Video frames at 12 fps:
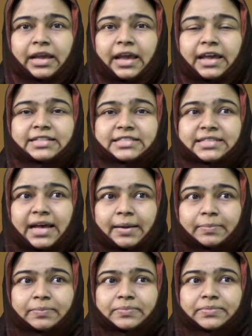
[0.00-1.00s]
Its
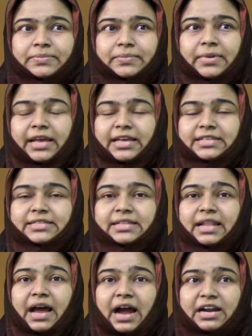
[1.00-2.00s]
sum is
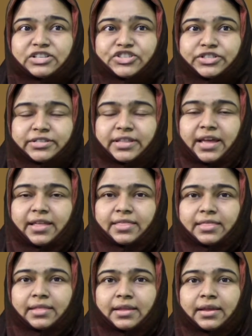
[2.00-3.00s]
larger
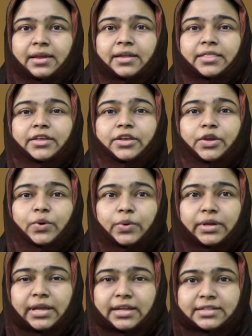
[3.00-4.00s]
than the
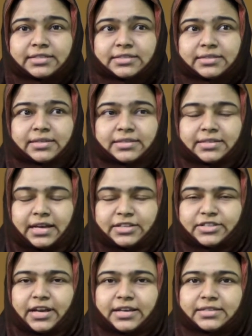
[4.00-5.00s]
units
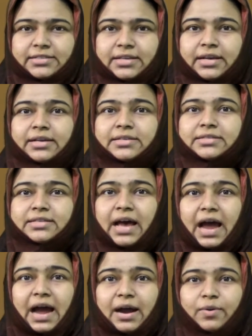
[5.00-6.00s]
such as
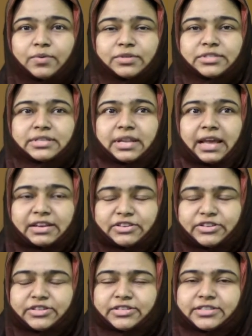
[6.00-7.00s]
sounds,
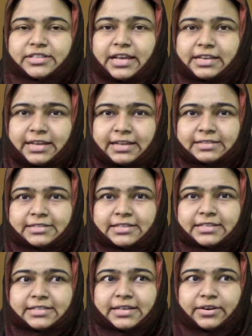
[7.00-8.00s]
letters,
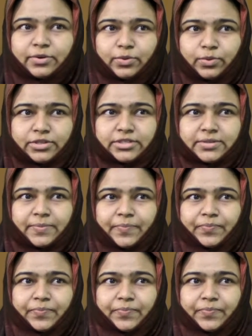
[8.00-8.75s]
sentences and rules.